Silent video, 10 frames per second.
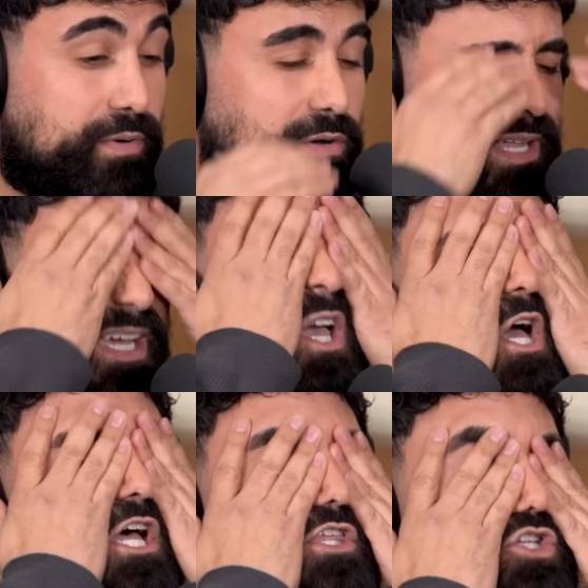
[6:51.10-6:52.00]
bro, like,
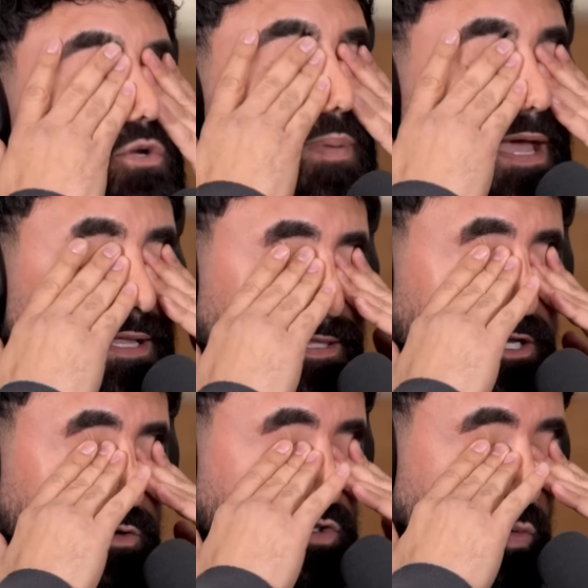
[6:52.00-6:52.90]
the Japan
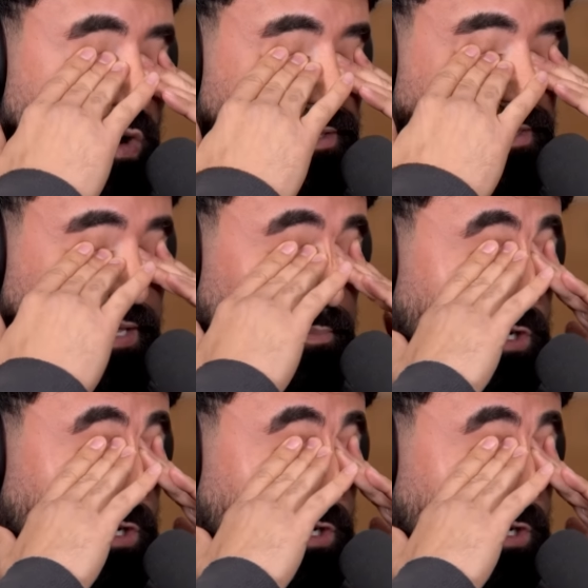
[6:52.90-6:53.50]
thing was one thing,